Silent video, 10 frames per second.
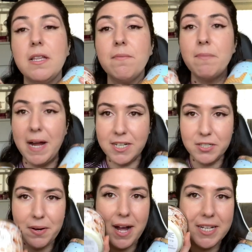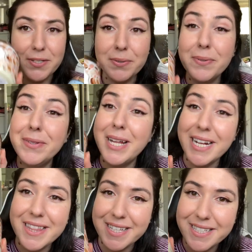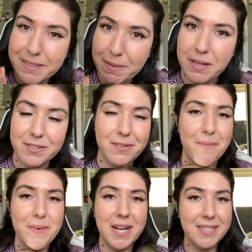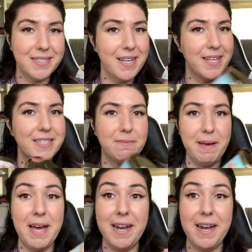mind you, I do like this smell, so I'm not saying it's bad.